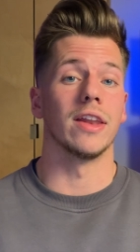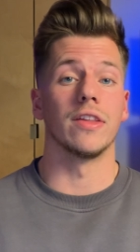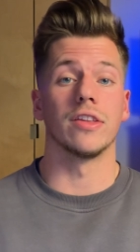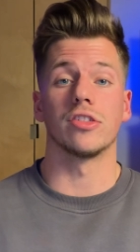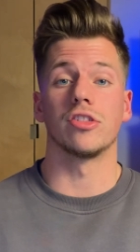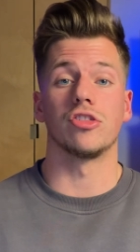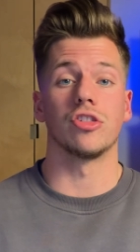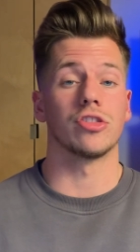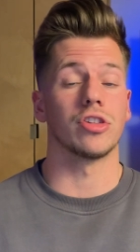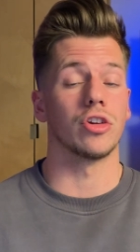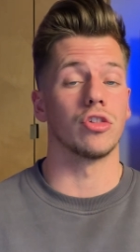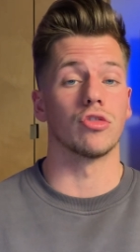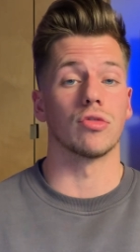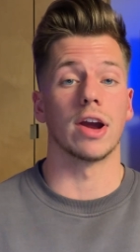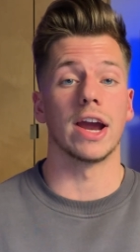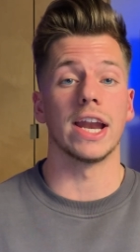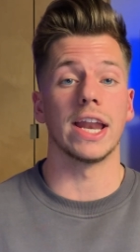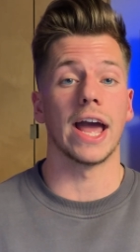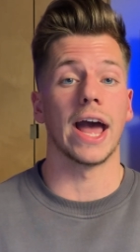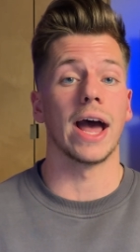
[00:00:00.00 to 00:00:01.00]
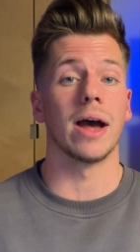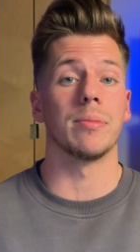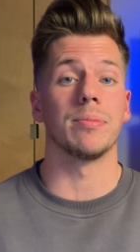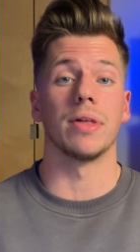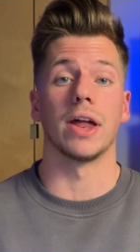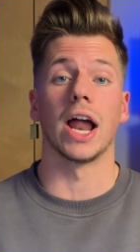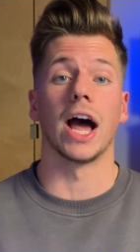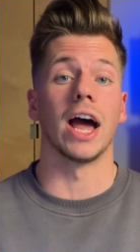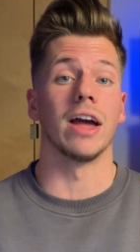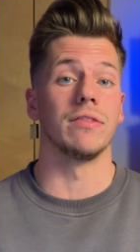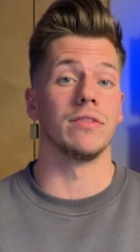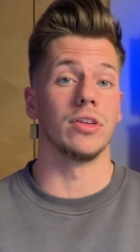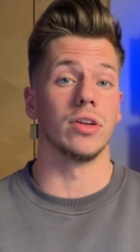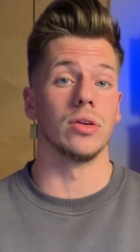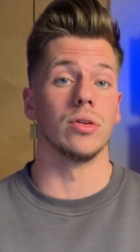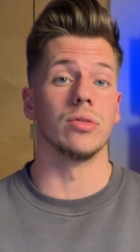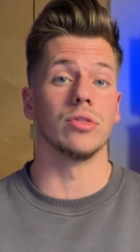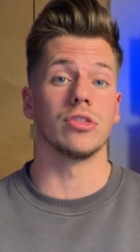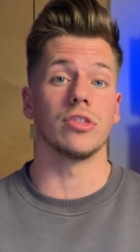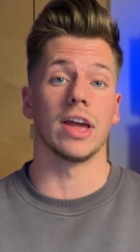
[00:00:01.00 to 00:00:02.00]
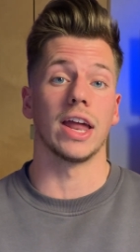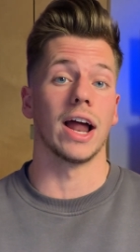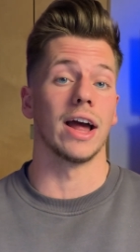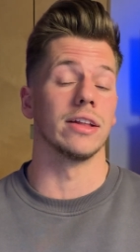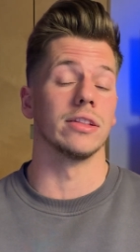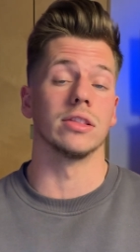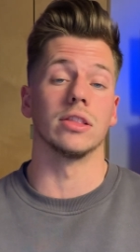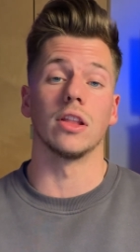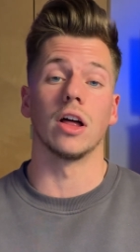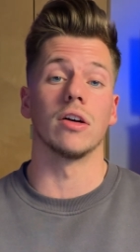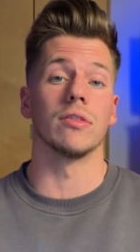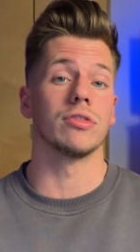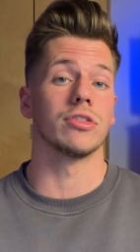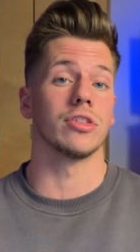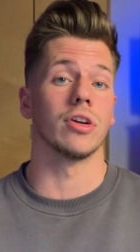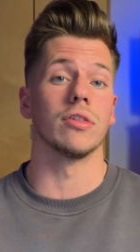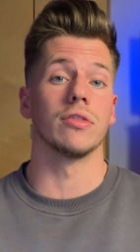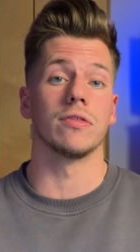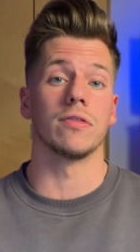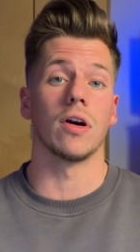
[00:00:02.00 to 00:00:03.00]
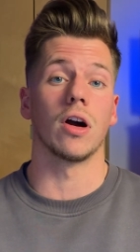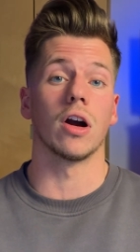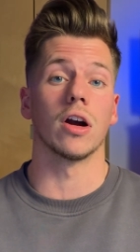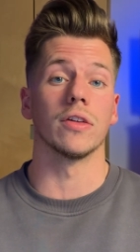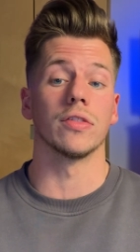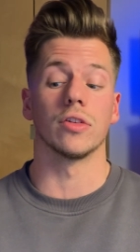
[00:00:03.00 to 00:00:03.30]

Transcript: this is just a great app that I've used and I love so far.